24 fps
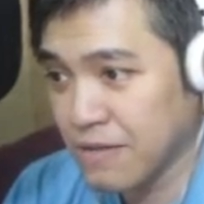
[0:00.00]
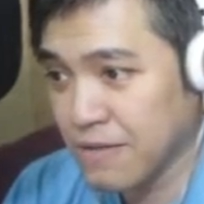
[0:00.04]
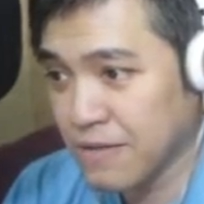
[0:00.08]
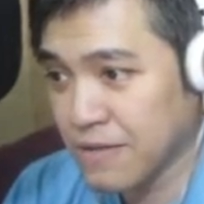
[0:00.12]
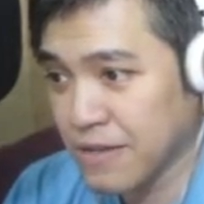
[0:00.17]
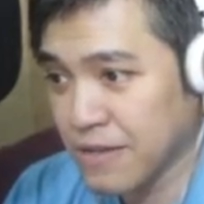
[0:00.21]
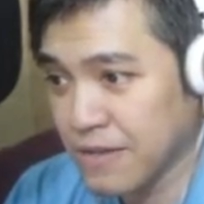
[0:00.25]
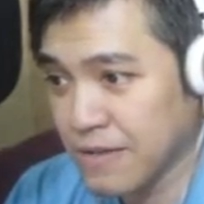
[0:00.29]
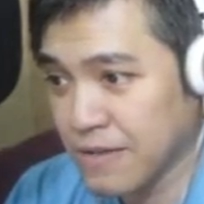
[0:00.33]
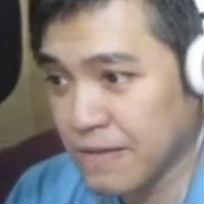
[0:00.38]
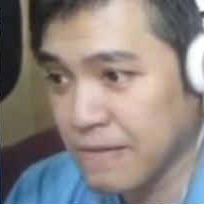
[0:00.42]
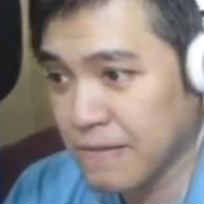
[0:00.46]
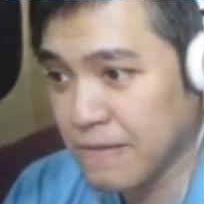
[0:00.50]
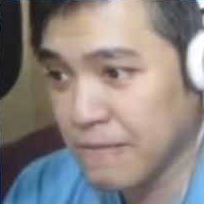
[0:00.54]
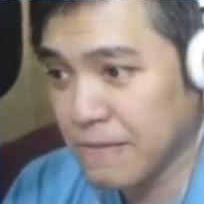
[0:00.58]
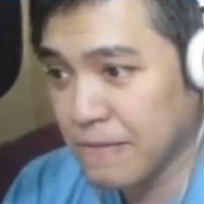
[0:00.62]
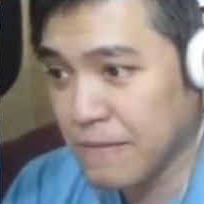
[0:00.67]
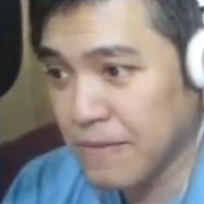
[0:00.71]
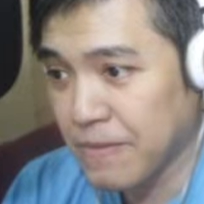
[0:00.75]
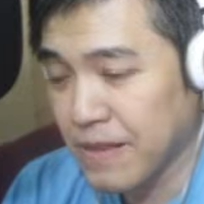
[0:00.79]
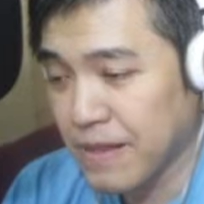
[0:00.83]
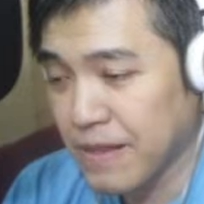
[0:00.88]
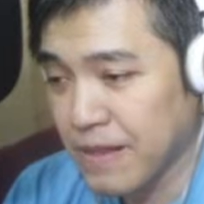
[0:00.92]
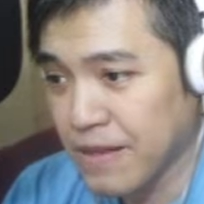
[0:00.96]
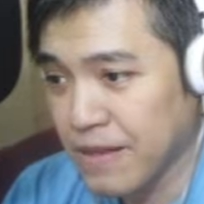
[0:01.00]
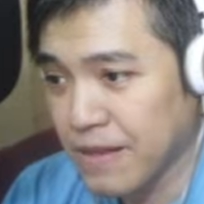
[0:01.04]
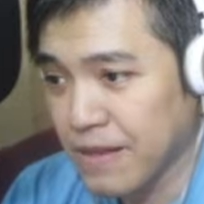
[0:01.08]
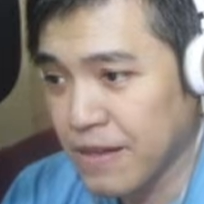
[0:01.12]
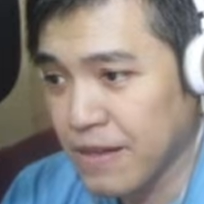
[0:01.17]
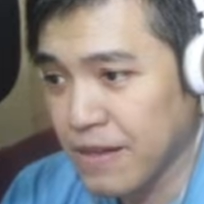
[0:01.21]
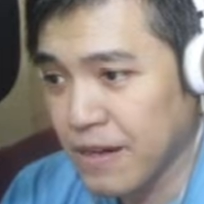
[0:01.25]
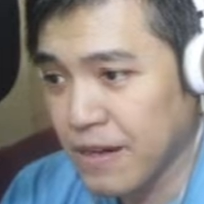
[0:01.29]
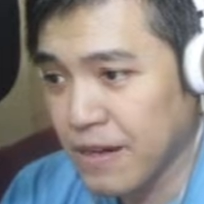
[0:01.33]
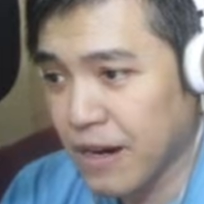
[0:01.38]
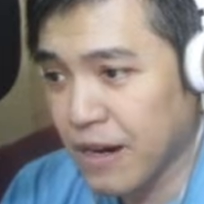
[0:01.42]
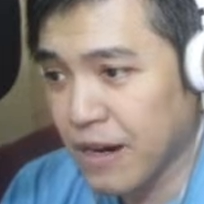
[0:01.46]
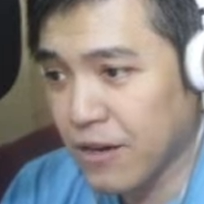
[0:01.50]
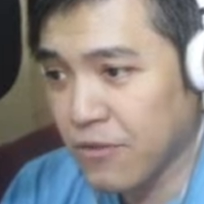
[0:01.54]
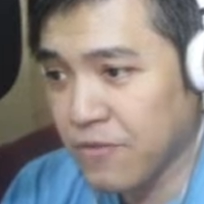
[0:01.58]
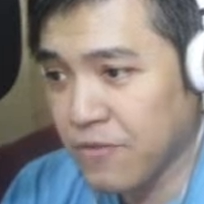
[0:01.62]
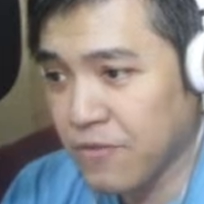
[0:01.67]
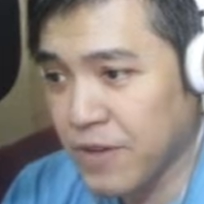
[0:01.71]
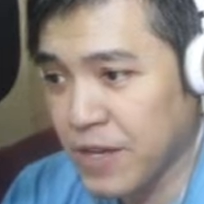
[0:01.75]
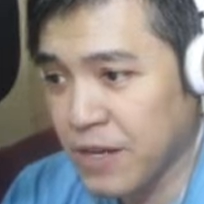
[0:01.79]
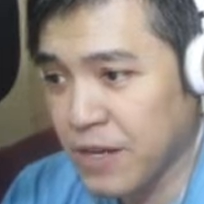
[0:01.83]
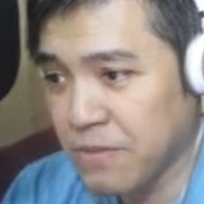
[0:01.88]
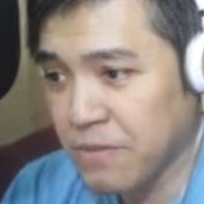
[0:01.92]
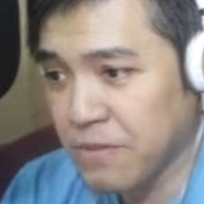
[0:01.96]
This.
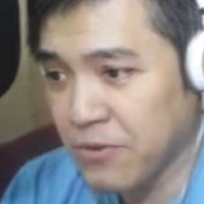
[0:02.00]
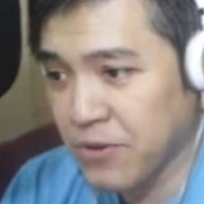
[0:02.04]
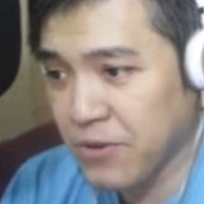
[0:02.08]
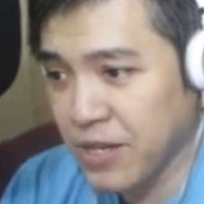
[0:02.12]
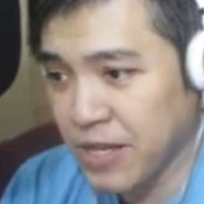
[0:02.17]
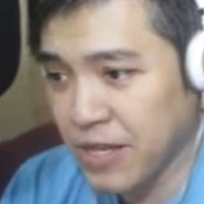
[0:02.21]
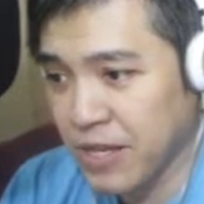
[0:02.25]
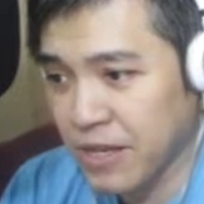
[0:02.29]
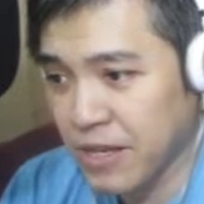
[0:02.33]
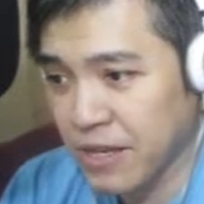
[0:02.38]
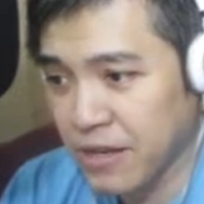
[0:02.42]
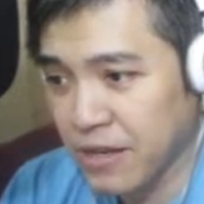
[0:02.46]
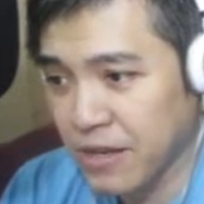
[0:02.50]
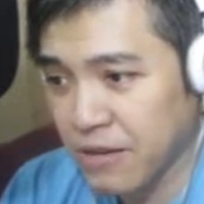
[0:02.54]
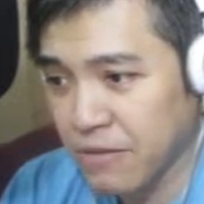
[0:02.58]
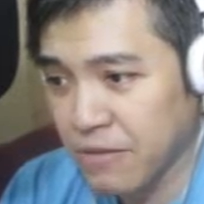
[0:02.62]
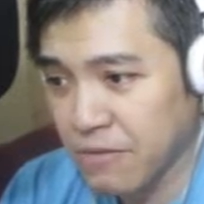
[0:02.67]
ROV debris.